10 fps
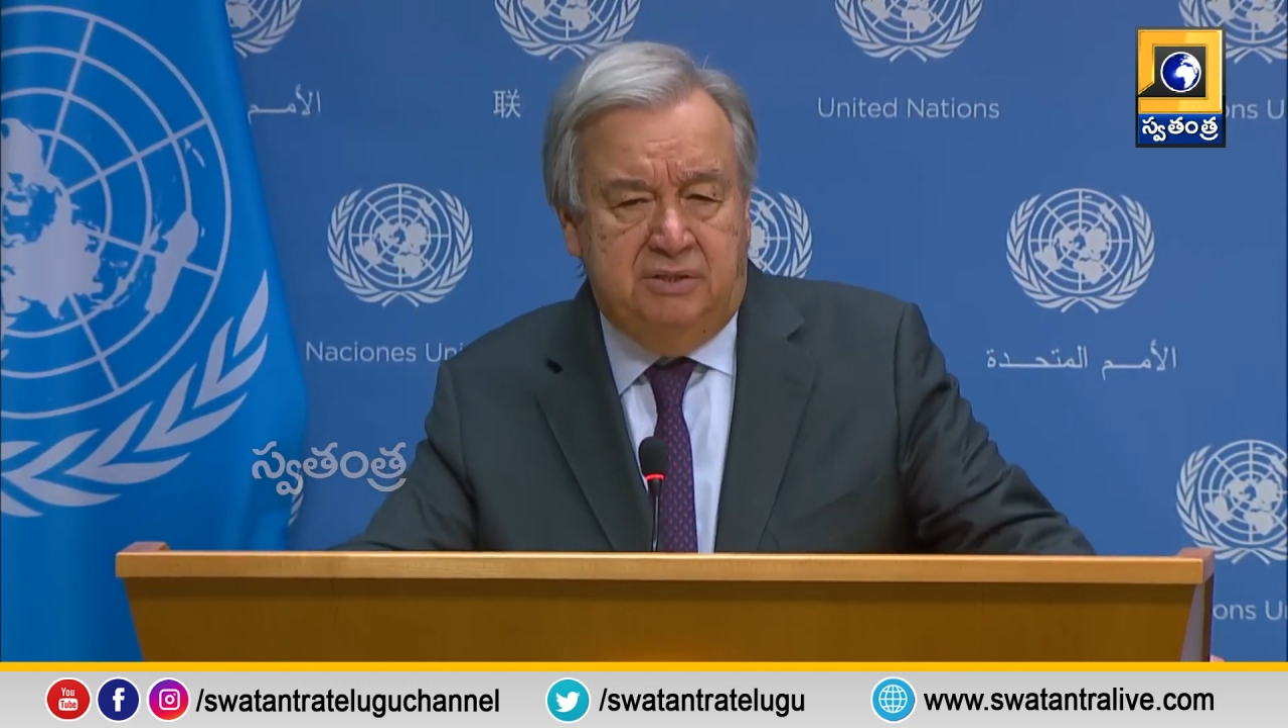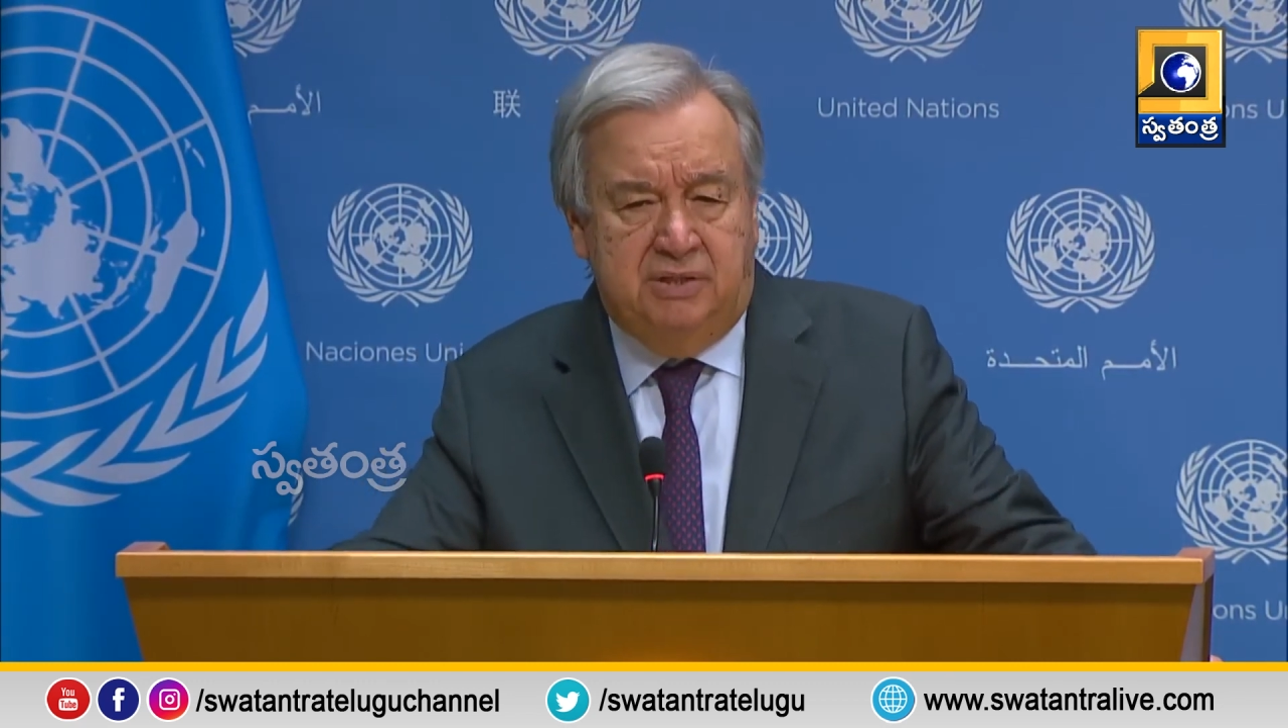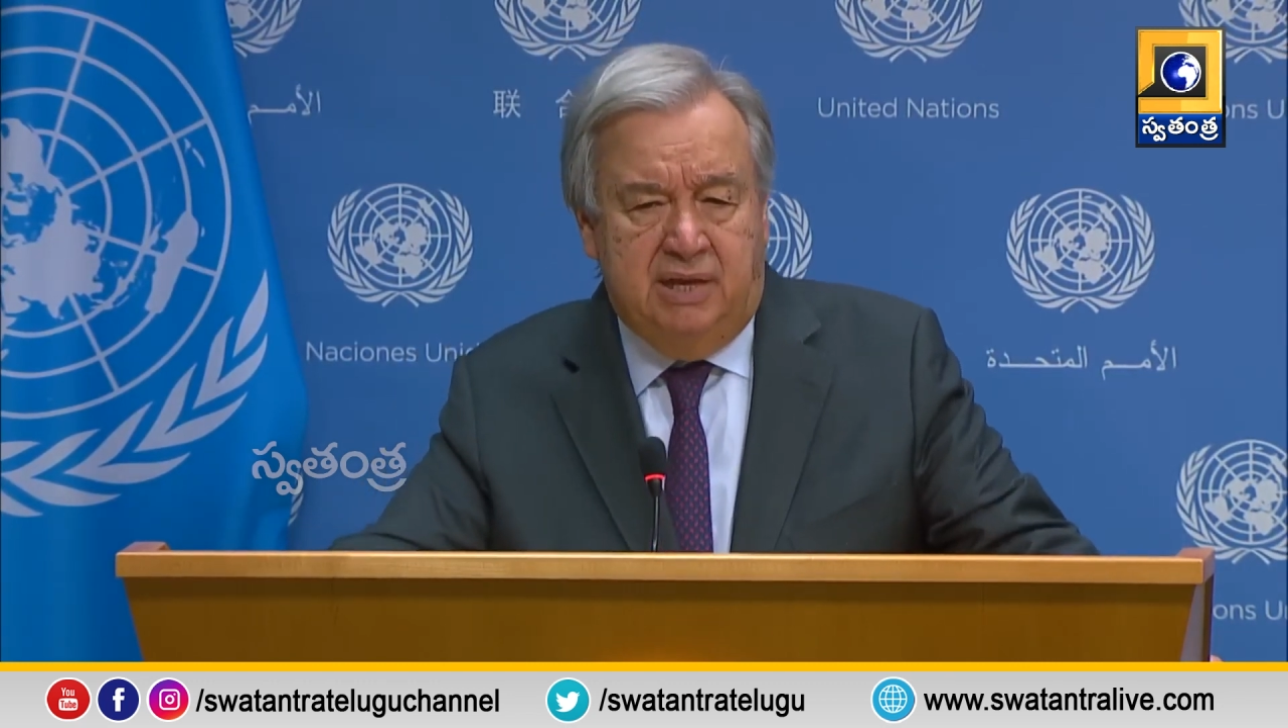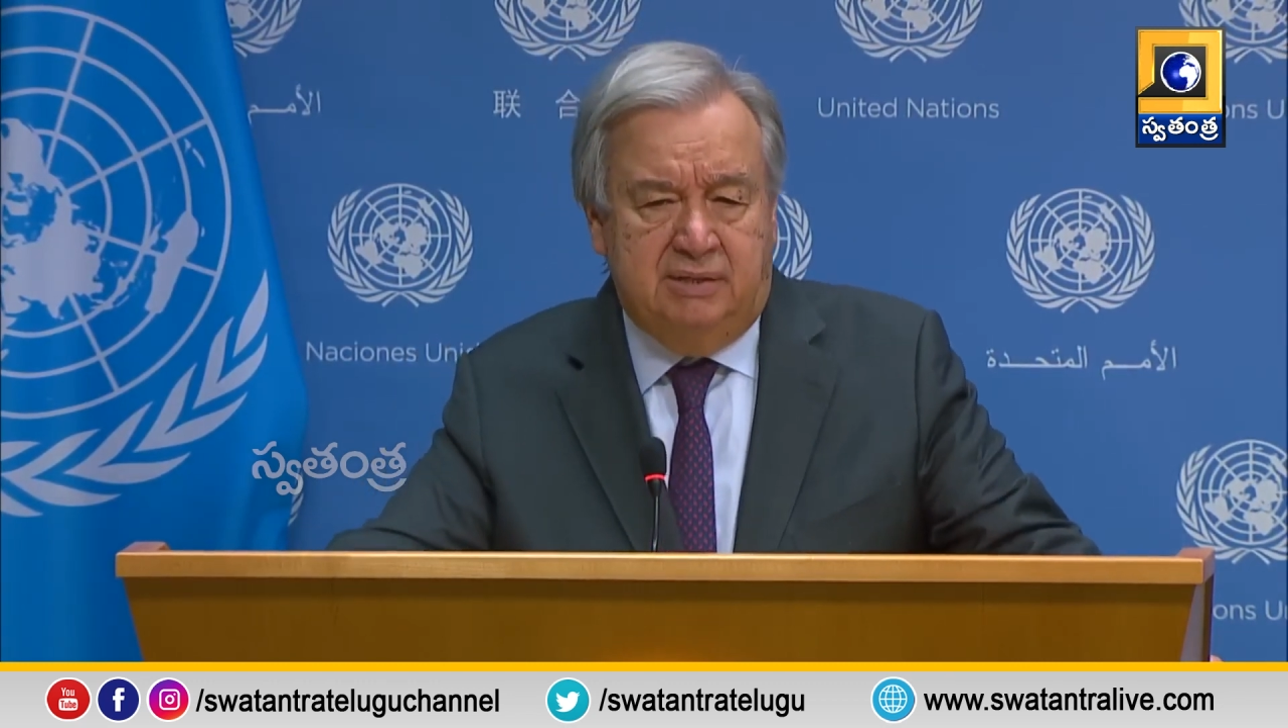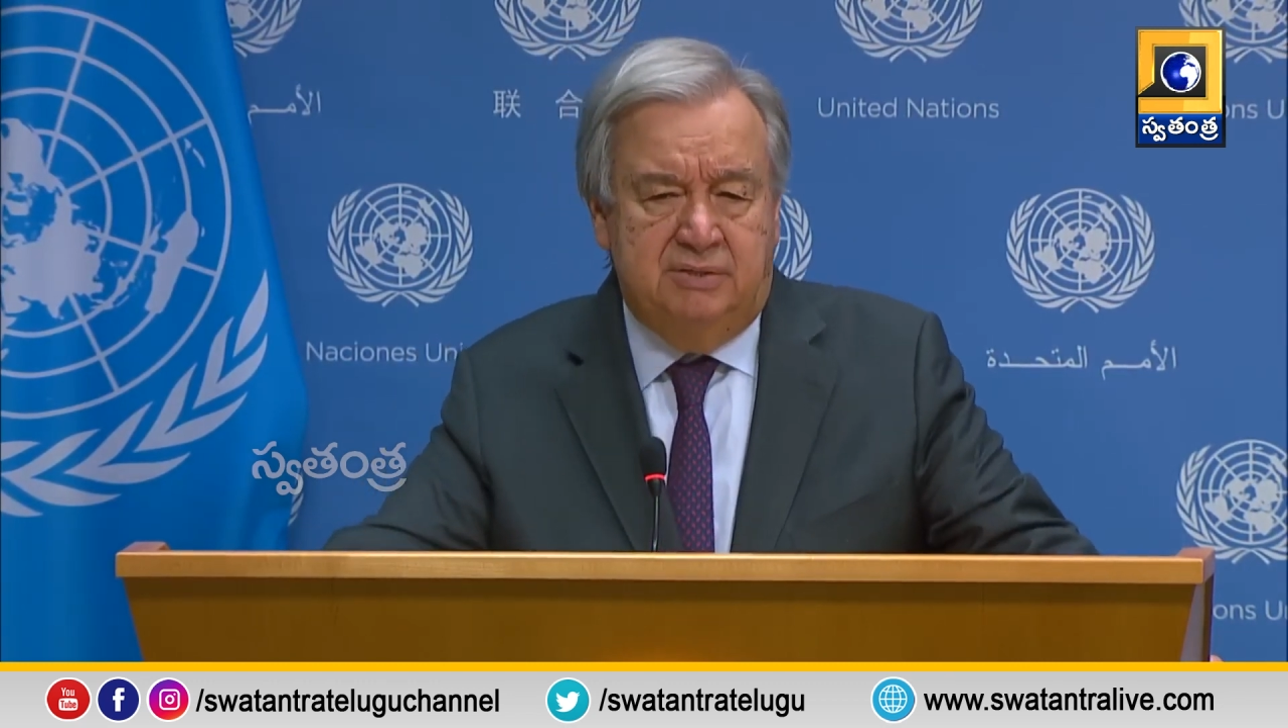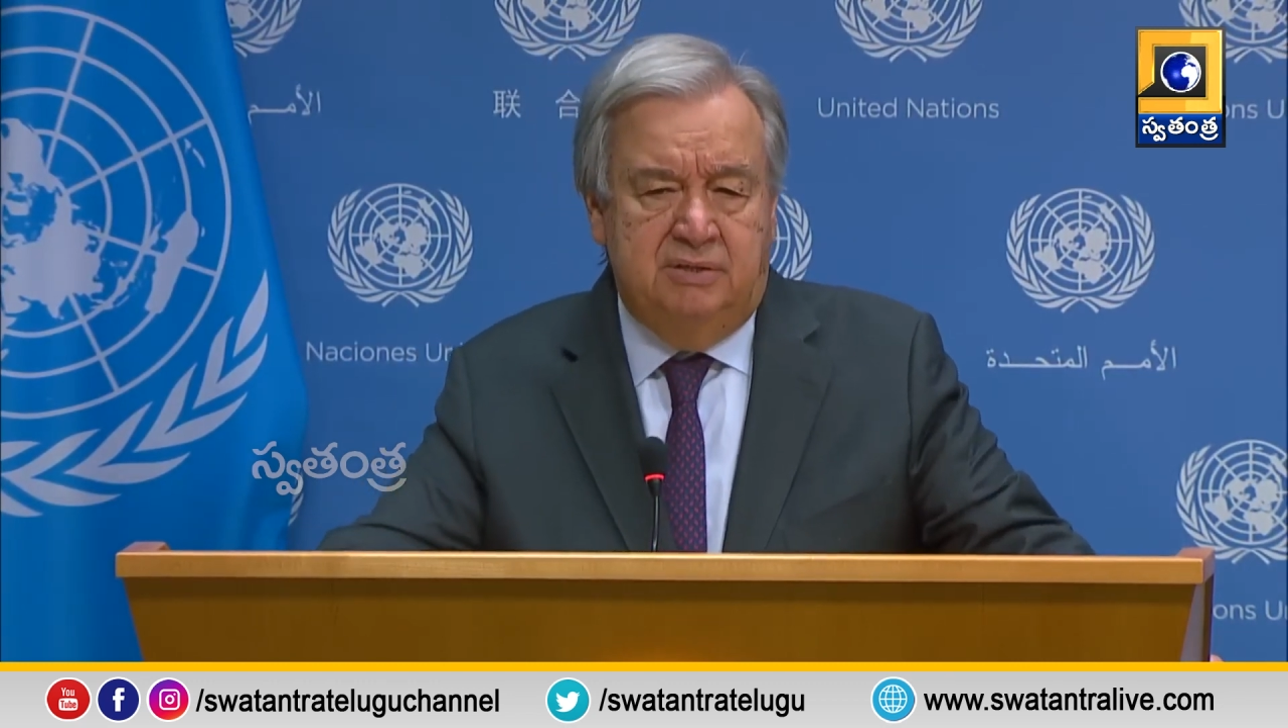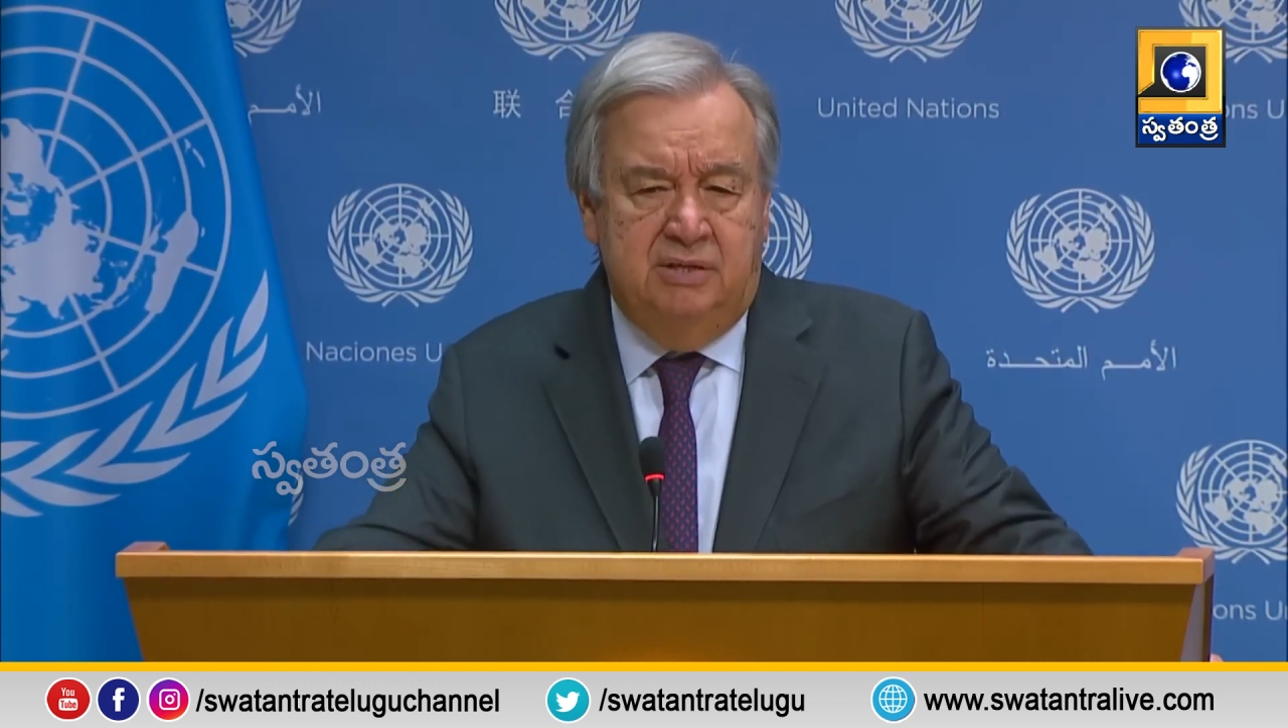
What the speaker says: attacks,